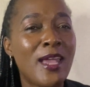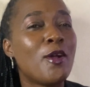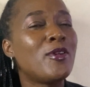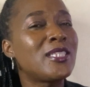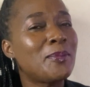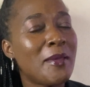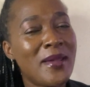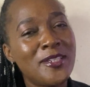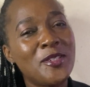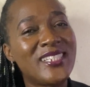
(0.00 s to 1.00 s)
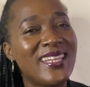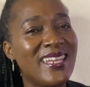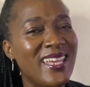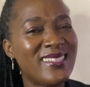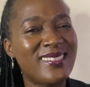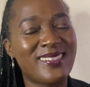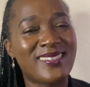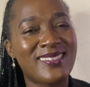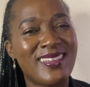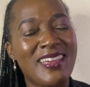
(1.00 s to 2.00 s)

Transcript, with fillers: With spermatogenesis,